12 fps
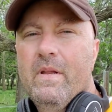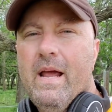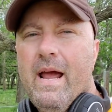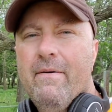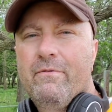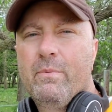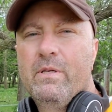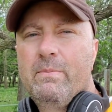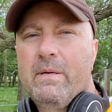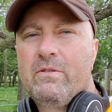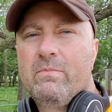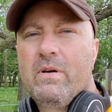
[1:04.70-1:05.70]
After we
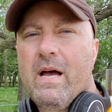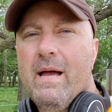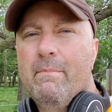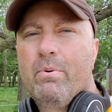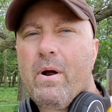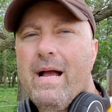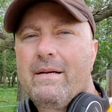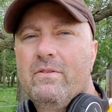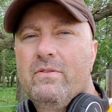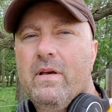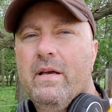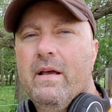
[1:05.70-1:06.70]
spent some time
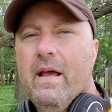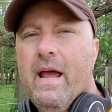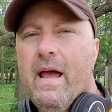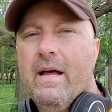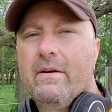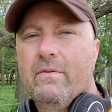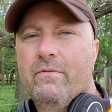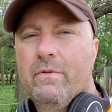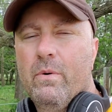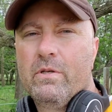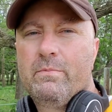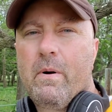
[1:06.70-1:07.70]
practicing at
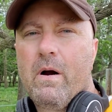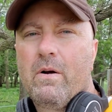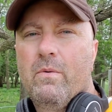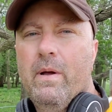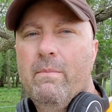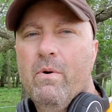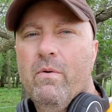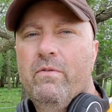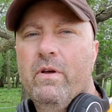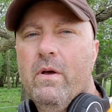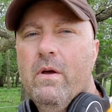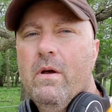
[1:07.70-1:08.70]
Florence Park, we
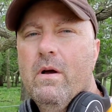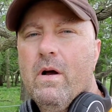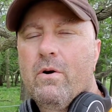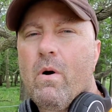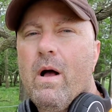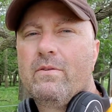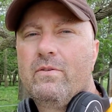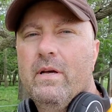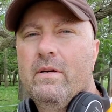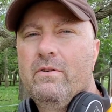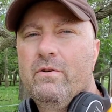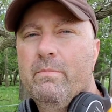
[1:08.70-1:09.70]
moved across
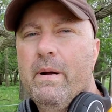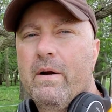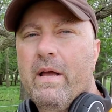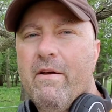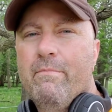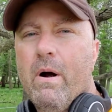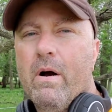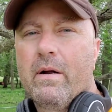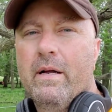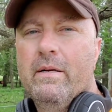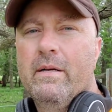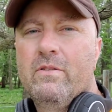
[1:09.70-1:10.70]
into Bear Cave
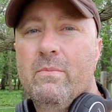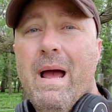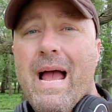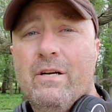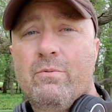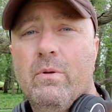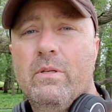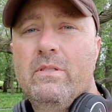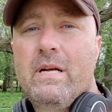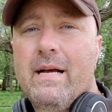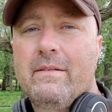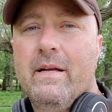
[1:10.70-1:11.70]
Park and did some actual
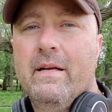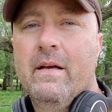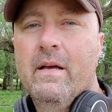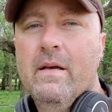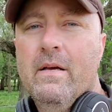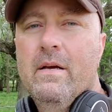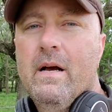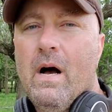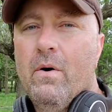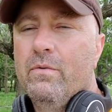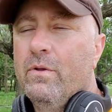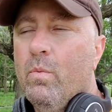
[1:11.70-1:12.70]
detecting
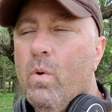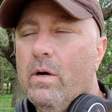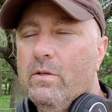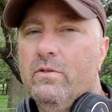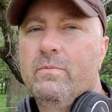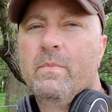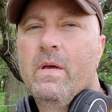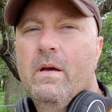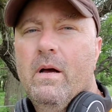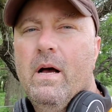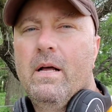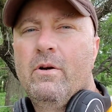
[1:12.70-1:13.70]
out in the woods.
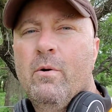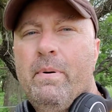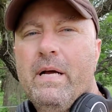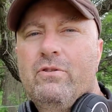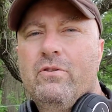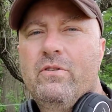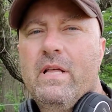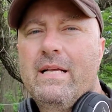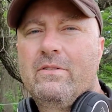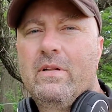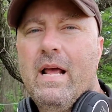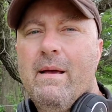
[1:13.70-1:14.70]
No pictures of
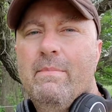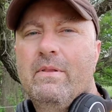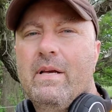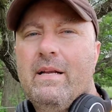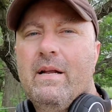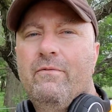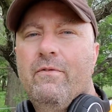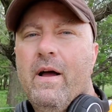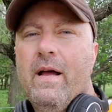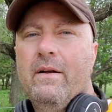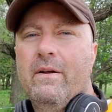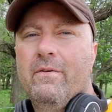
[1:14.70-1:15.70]
that today, but they did
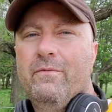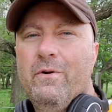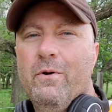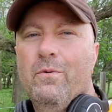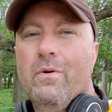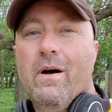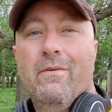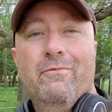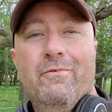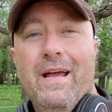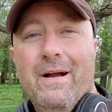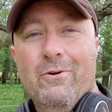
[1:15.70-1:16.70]
find a few
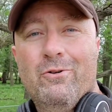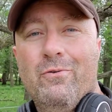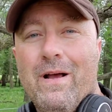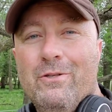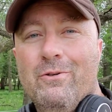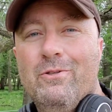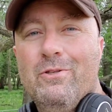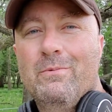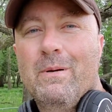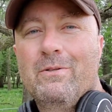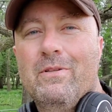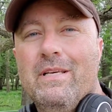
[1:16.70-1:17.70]
of their treasures,
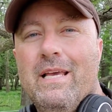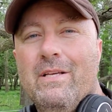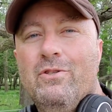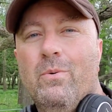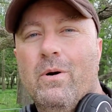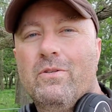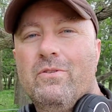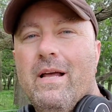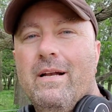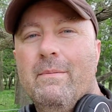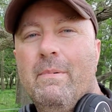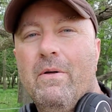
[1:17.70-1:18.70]
especially the kids who were
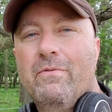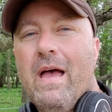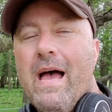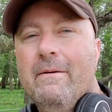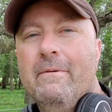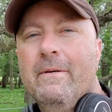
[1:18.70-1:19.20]
excited about that.